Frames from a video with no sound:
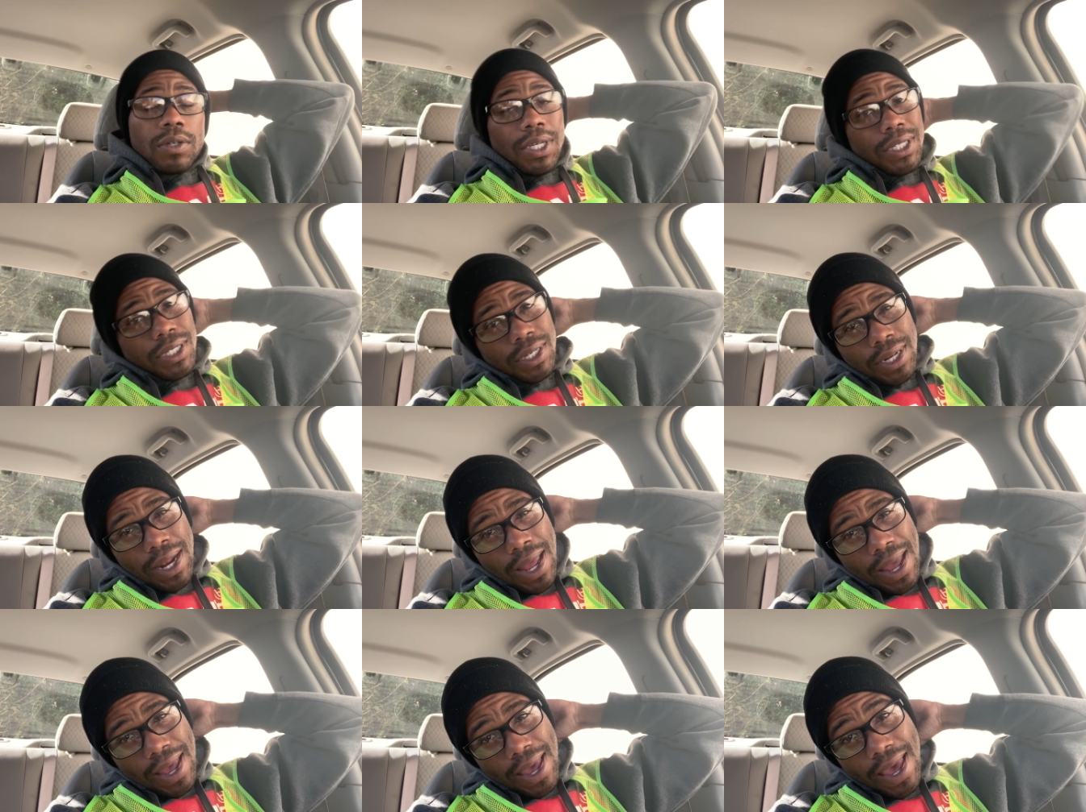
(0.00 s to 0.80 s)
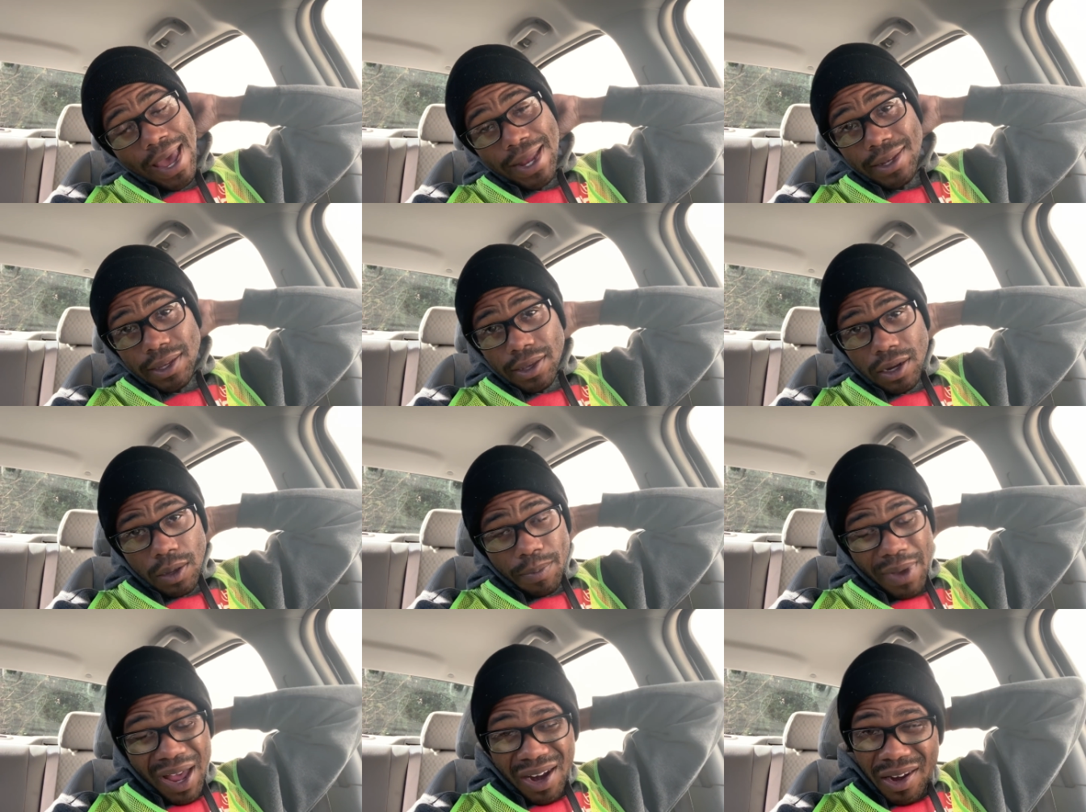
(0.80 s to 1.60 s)
Nation, and I had to get
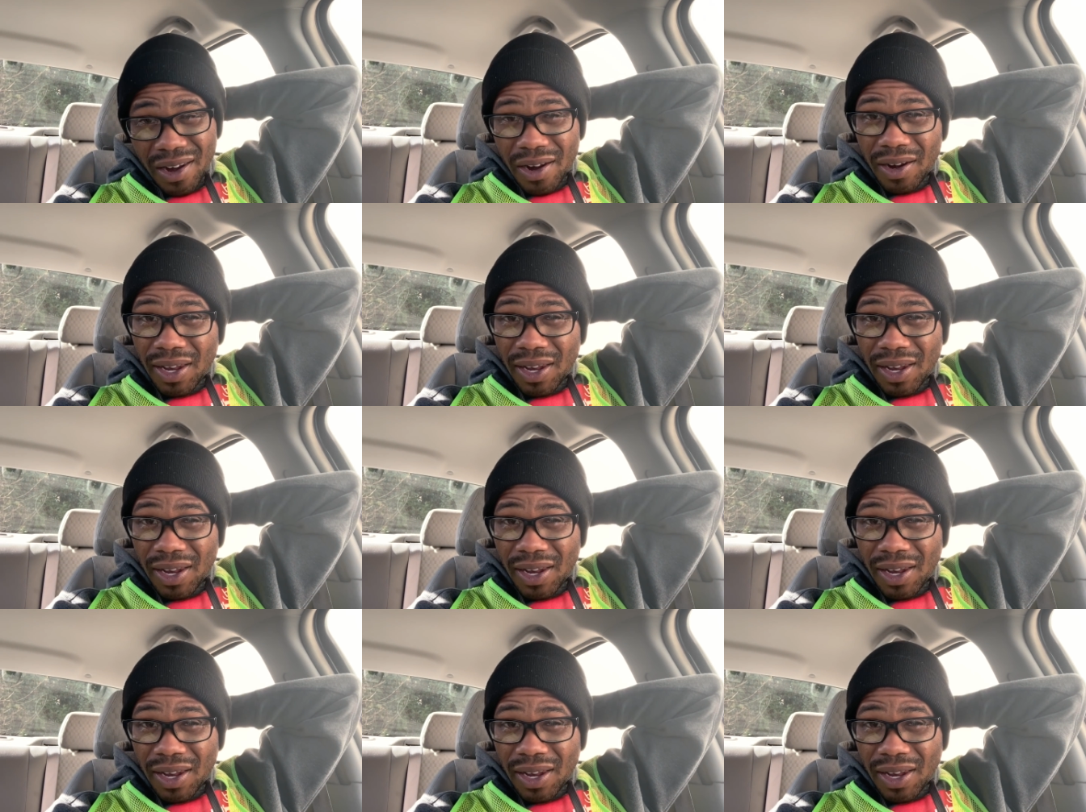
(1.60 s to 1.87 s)
up out of there.